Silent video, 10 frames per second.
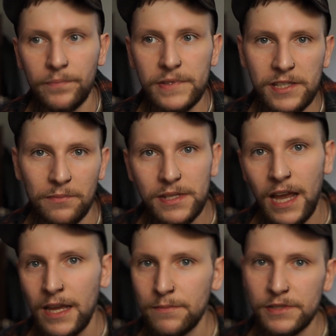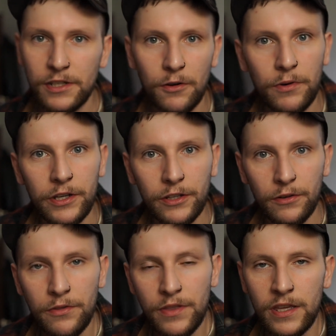sometimes, when
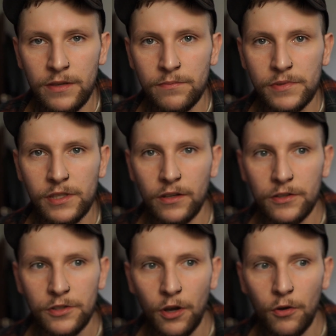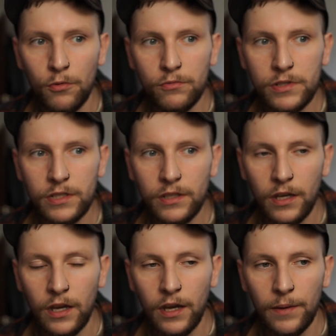your themes don't
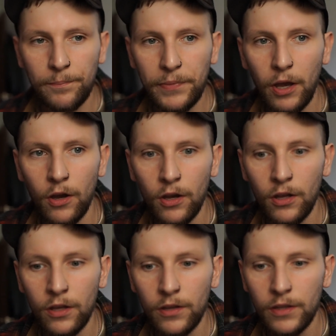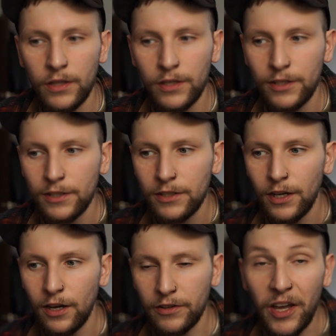all
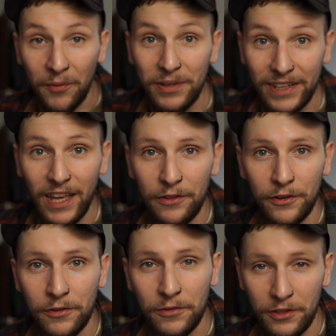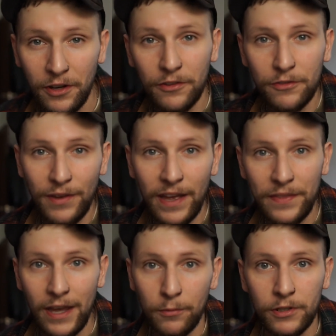come together, you've had
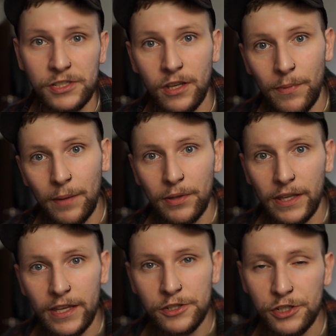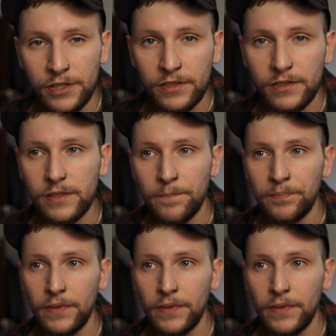that where some applications